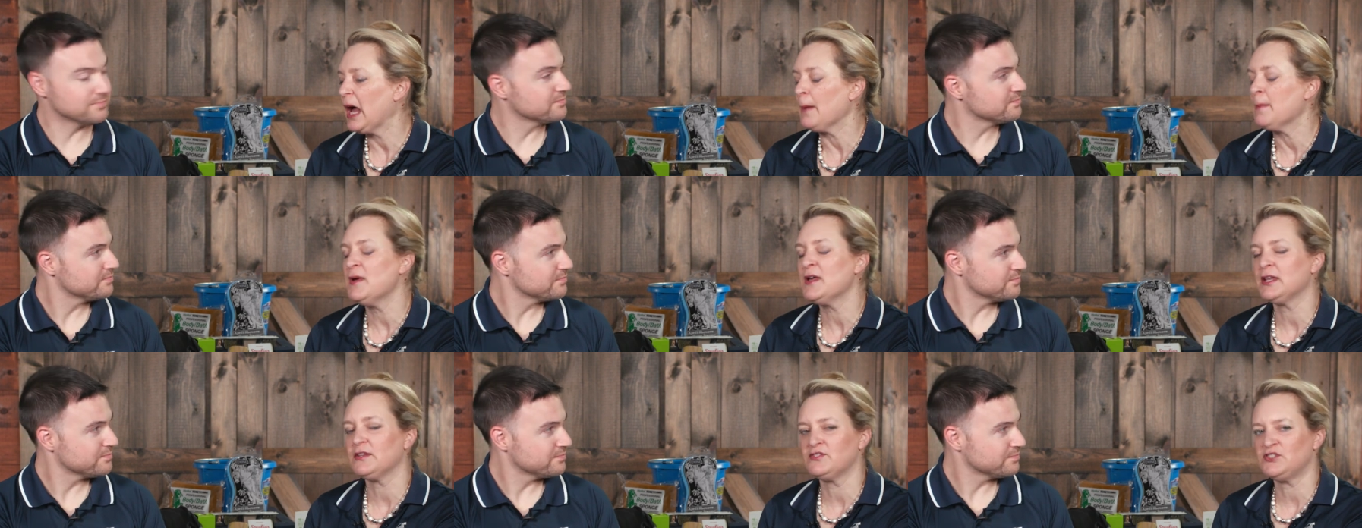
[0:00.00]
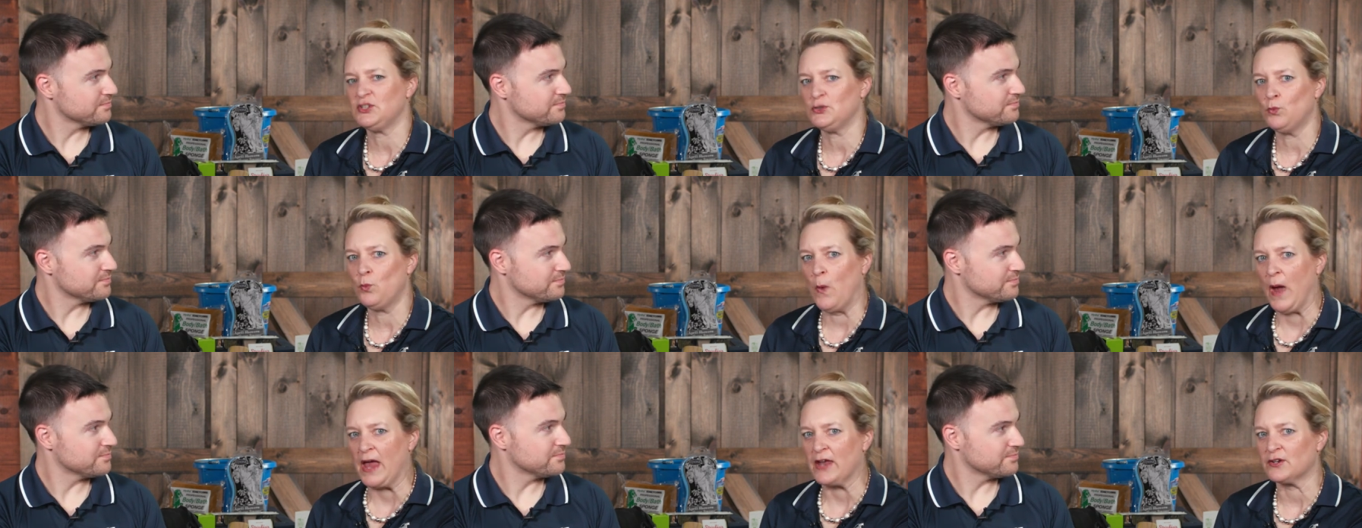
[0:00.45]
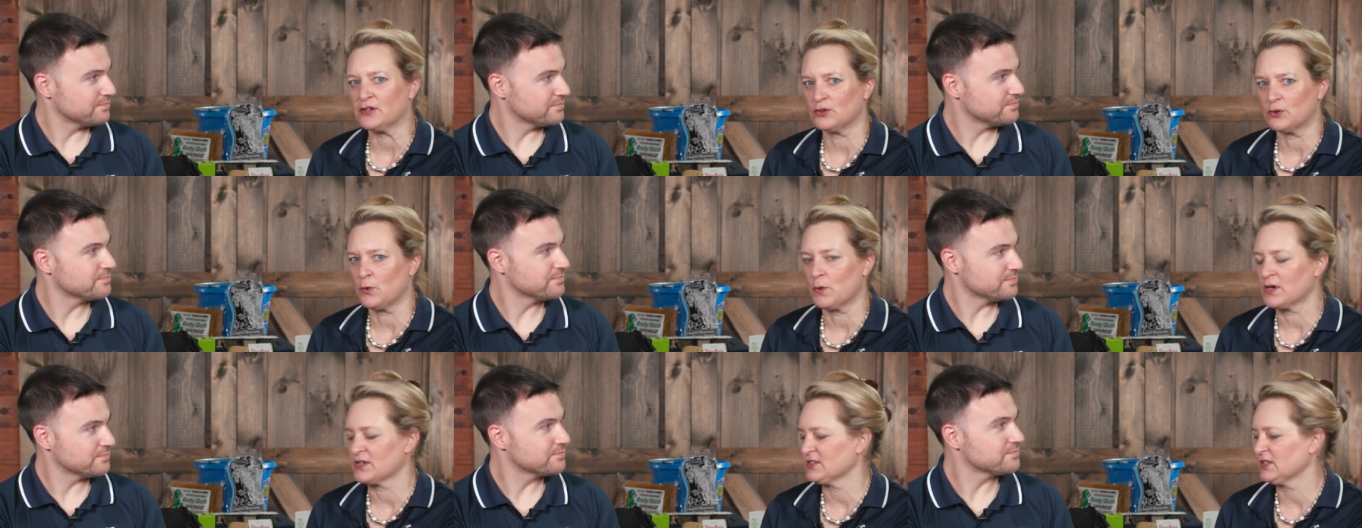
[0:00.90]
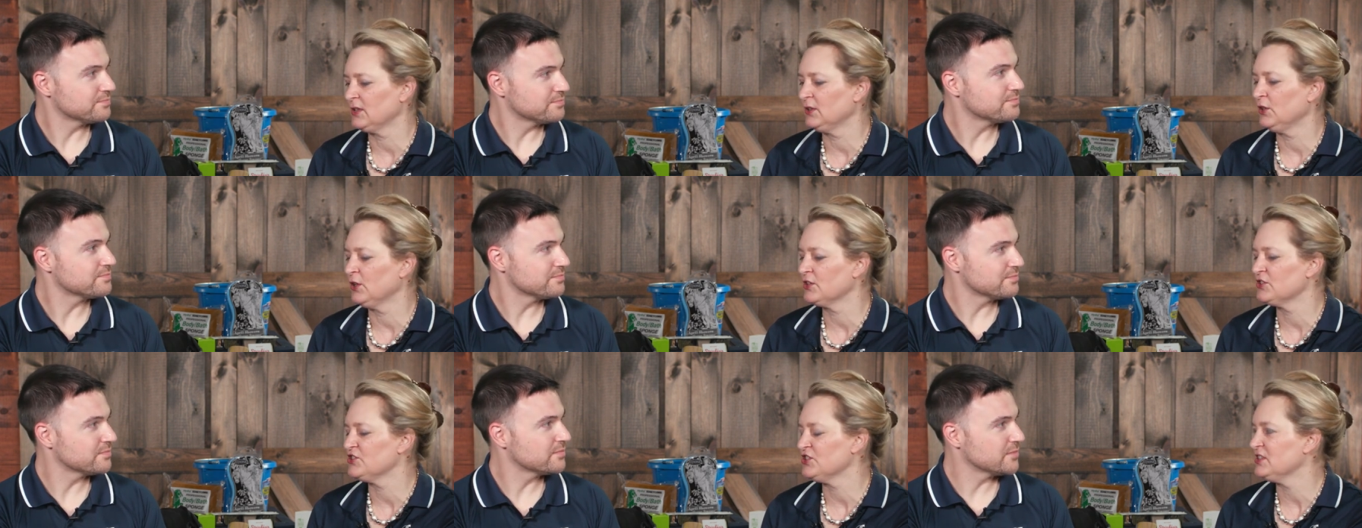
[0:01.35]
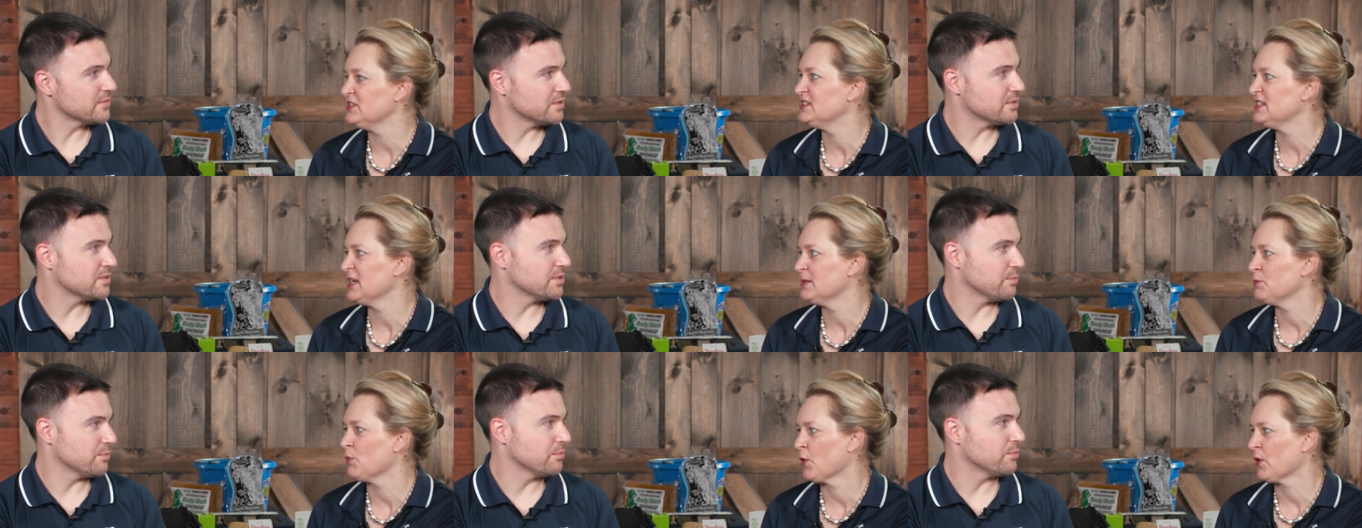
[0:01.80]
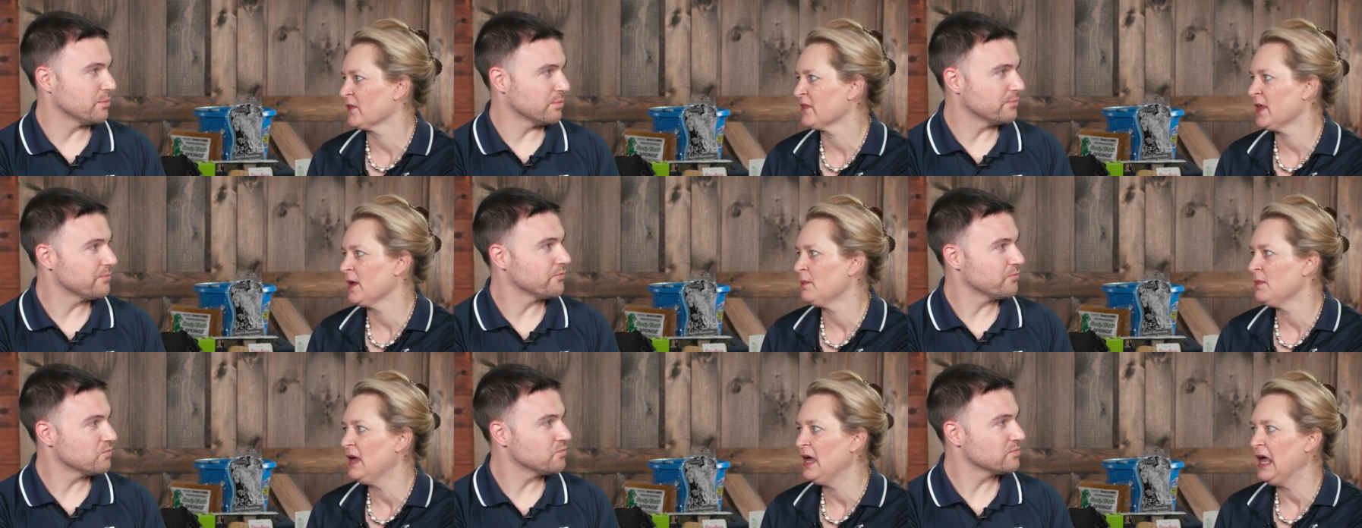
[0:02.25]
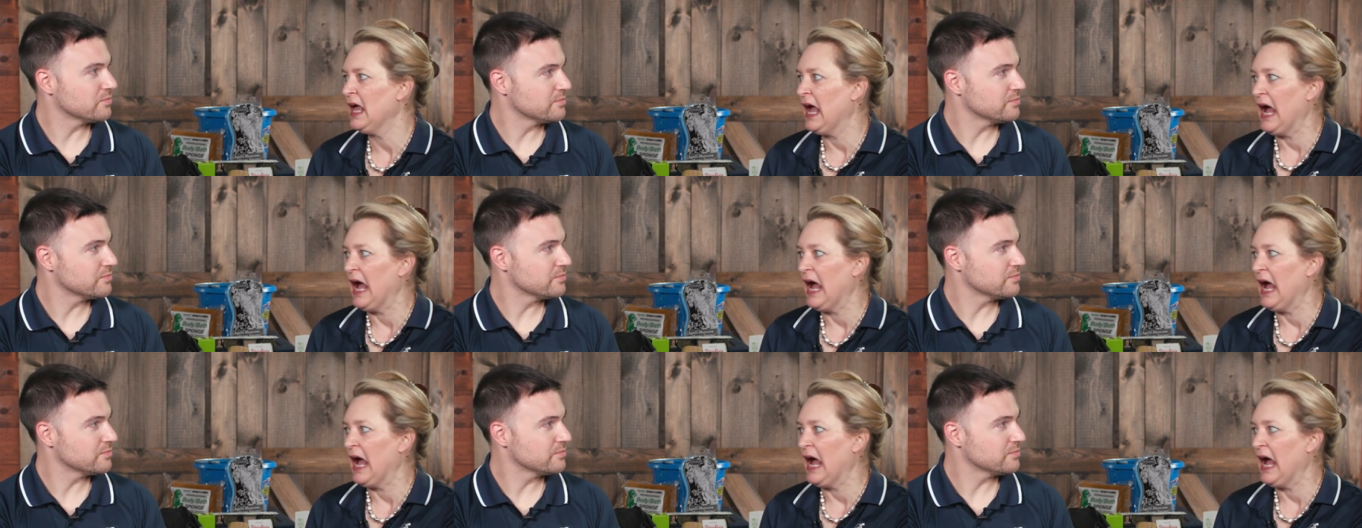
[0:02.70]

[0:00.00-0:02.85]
Speaker 1: I bet if she wet her horse and looked, she'd see more of them.